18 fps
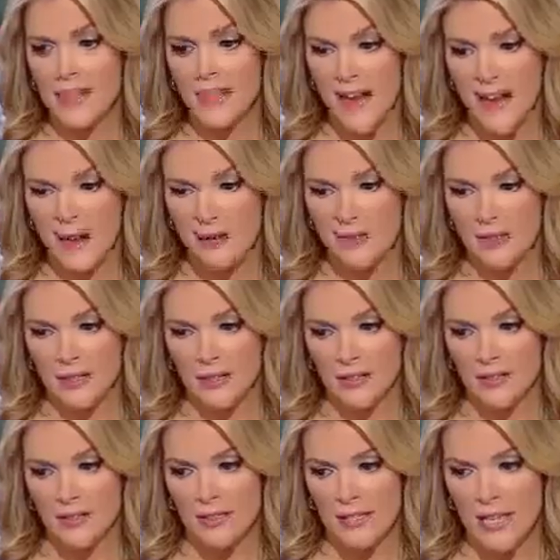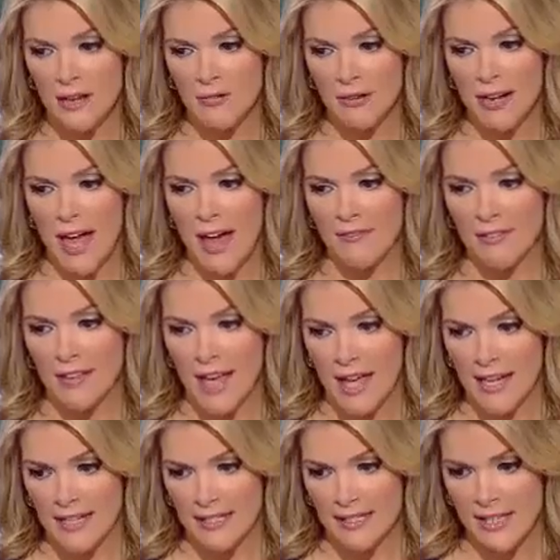secret Afghanistan
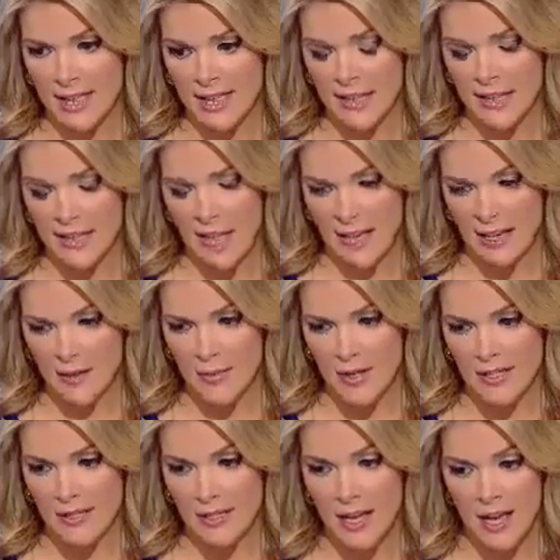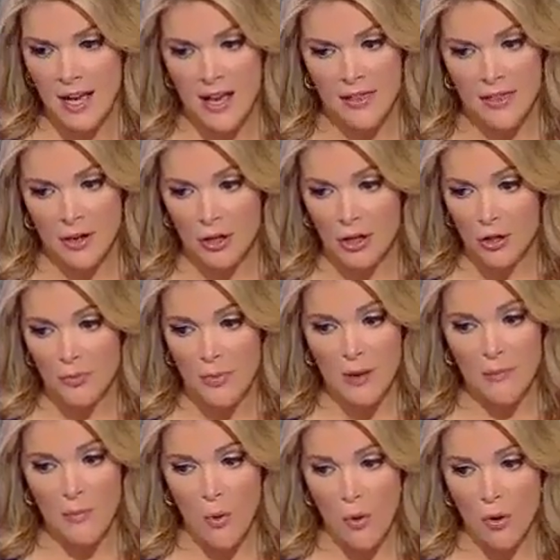documents. There could be more.
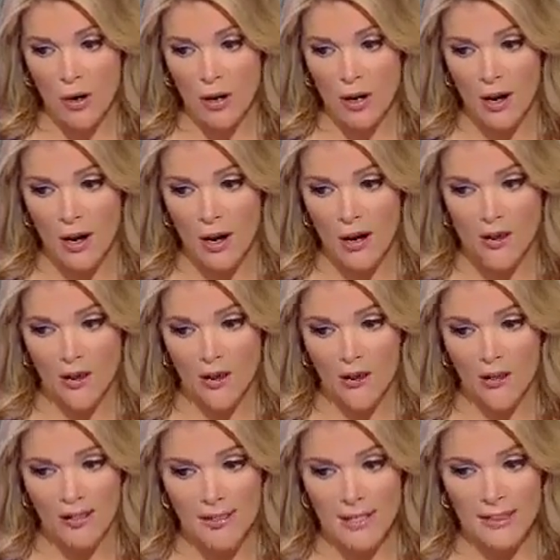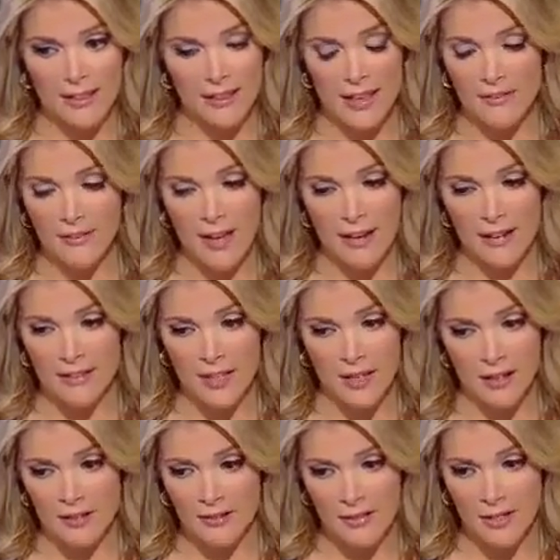They said that they've got a ton, so I don't
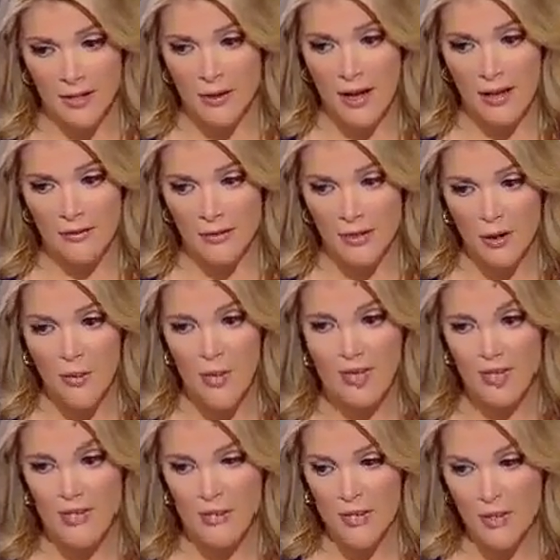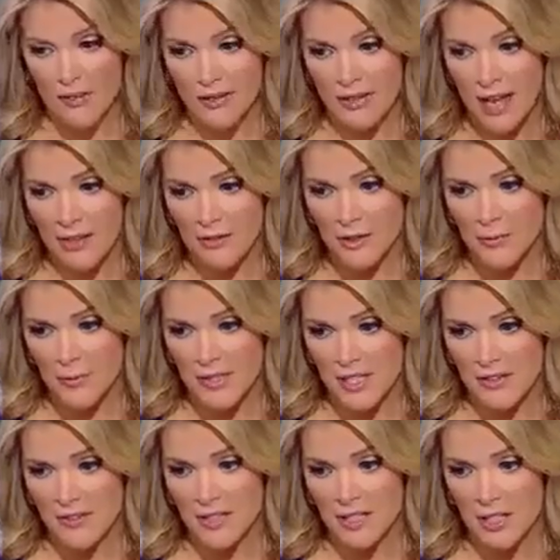know. But now they're specifically talking about
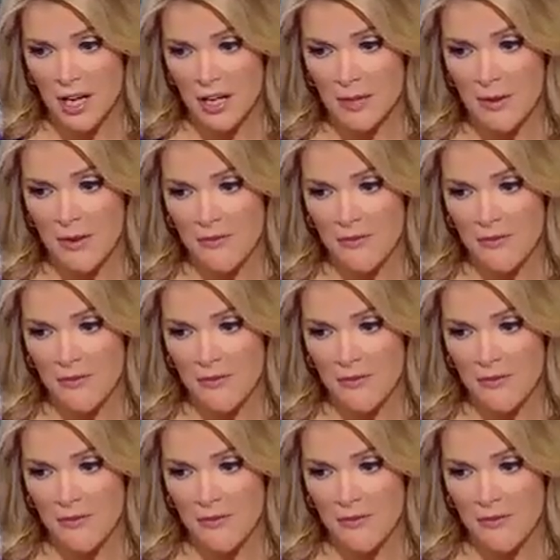15,000